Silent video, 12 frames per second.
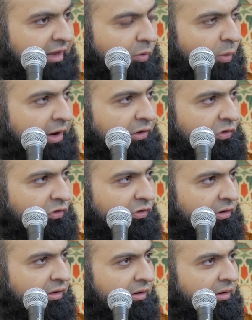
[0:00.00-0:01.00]
that
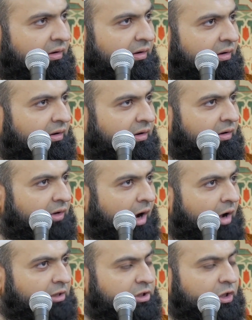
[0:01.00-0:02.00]
was,
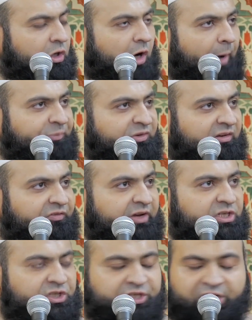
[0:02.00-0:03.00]
all the crops and
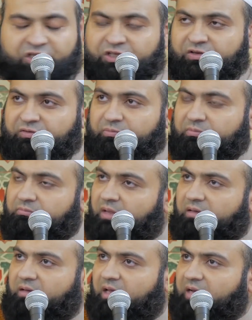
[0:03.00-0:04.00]
vegetation
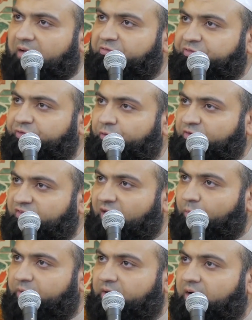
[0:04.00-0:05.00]
and fruits
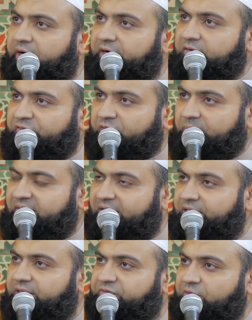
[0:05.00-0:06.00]
that were earned from
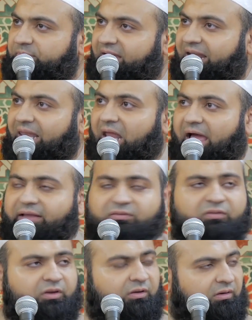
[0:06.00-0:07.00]
that
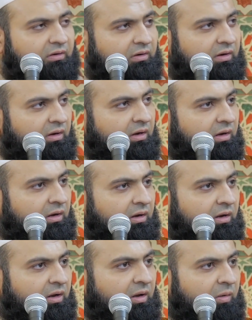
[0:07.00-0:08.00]
land,
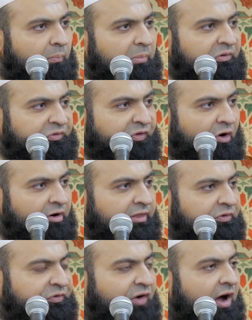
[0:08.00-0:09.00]
before
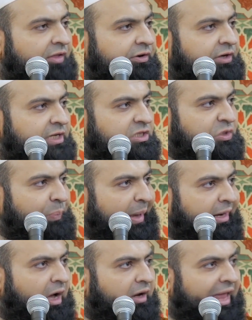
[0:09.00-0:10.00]
the father can
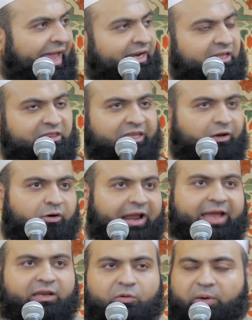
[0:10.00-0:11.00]
spend on anything or
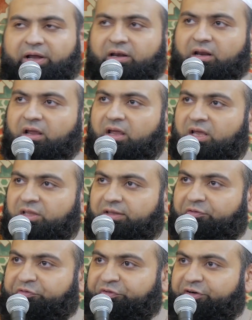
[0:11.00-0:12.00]
anyone,
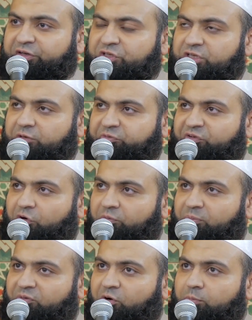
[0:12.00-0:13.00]
the first and
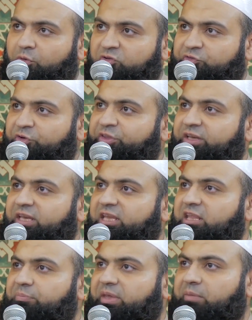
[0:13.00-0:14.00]
foremost for the
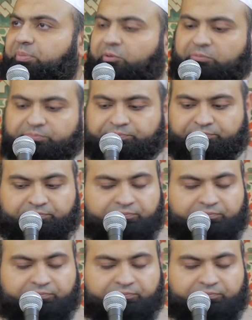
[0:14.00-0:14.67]
needy people.